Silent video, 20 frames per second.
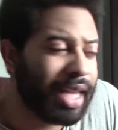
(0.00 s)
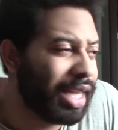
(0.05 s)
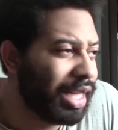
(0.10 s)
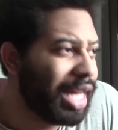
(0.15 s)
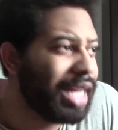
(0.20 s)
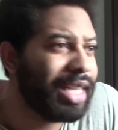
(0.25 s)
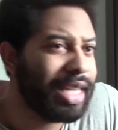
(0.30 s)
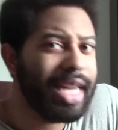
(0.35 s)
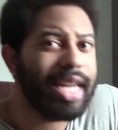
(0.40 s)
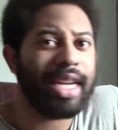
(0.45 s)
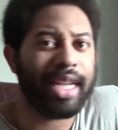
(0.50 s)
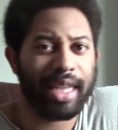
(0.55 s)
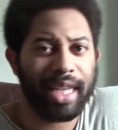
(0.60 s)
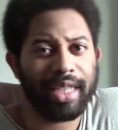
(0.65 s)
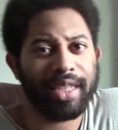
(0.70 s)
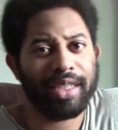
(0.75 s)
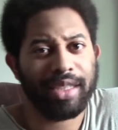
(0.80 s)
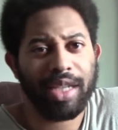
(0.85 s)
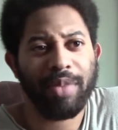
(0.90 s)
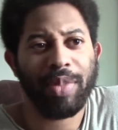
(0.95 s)
Like, I get it.
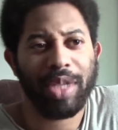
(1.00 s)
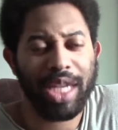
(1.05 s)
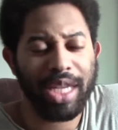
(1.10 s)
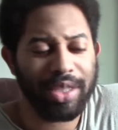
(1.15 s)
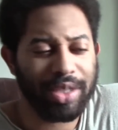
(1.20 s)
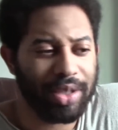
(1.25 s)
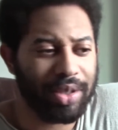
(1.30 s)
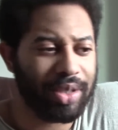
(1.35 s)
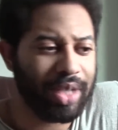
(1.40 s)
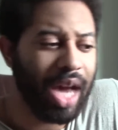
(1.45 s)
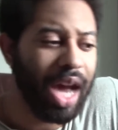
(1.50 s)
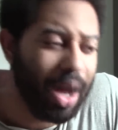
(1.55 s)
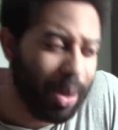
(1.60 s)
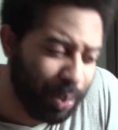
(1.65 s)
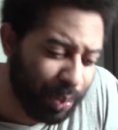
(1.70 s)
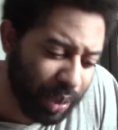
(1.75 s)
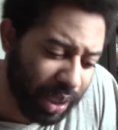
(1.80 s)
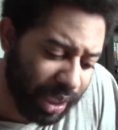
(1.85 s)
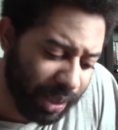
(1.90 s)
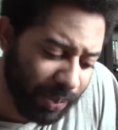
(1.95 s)
Like, some kids are
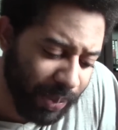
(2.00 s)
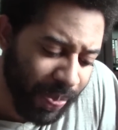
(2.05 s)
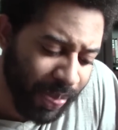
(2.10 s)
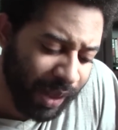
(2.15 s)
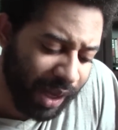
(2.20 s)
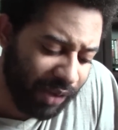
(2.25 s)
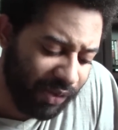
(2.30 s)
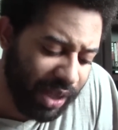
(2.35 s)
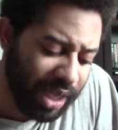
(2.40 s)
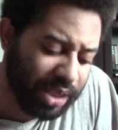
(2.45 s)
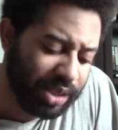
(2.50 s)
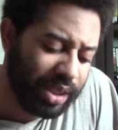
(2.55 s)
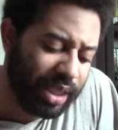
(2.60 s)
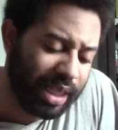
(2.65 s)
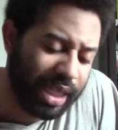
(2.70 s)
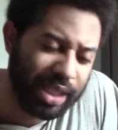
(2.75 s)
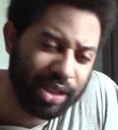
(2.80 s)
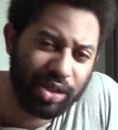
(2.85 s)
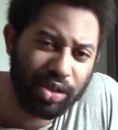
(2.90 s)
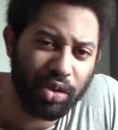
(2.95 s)
dumb, but eventually it
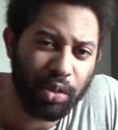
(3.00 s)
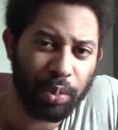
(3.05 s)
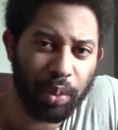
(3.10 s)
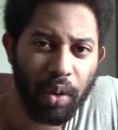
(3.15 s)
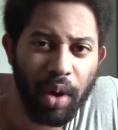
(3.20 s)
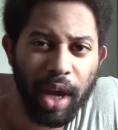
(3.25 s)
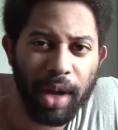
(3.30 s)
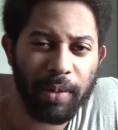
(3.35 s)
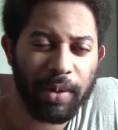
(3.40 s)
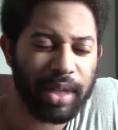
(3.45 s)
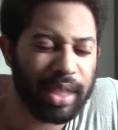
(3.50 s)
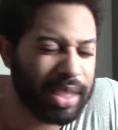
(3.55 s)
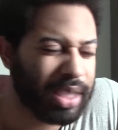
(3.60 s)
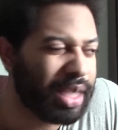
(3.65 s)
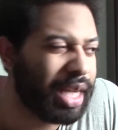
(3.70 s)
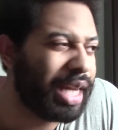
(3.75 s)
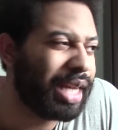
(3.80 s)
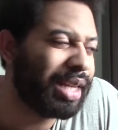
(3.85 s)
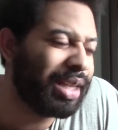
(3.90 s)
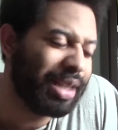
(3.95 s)
gets to a point where it's
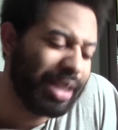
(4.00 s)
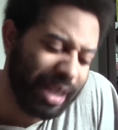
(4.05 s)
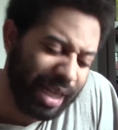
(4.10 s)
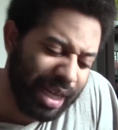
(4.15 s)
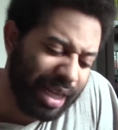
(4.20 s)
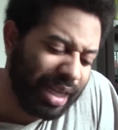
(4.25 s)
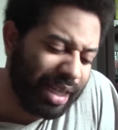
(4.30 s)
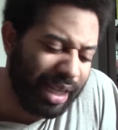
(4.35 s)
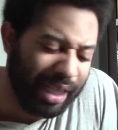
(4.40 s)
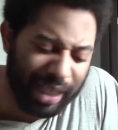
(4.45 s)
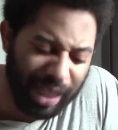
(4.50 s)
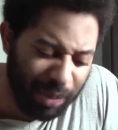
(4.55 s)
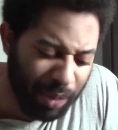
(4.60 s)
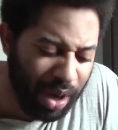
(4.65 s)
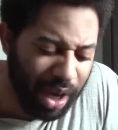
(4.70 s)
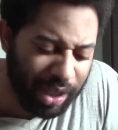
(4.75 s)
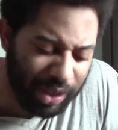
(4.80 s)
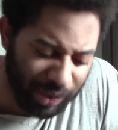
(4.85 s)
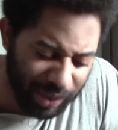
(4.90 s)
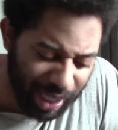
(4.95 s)
like, come
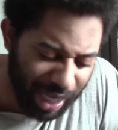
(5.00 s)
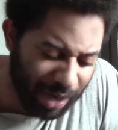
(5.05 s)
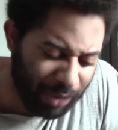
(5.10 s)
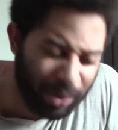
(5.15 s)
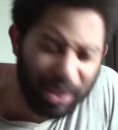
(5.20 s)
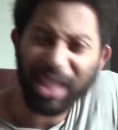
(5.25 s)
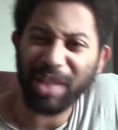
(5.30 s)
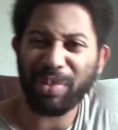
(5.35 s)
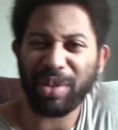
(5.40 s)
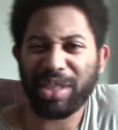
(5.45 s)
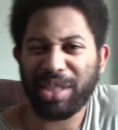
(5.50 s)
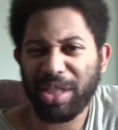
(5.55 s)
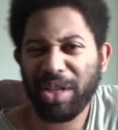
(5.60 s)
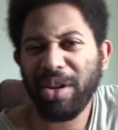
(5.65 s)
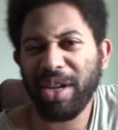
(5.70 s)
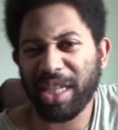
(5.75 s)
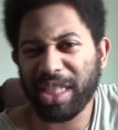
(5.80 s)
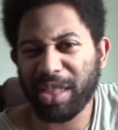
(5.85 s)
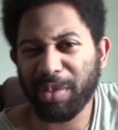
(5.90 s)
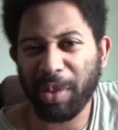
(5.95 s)
on, you can't really be
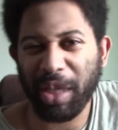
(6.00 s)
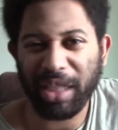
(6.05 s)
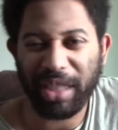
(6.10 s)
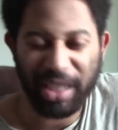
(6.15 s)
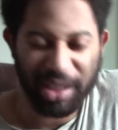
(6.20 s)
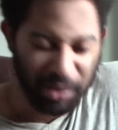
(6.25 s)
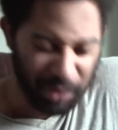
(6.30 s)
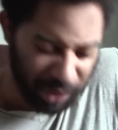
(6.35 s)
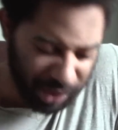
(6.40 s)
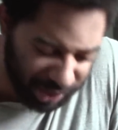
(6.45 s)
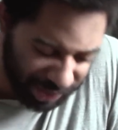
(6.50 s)
serious about this one,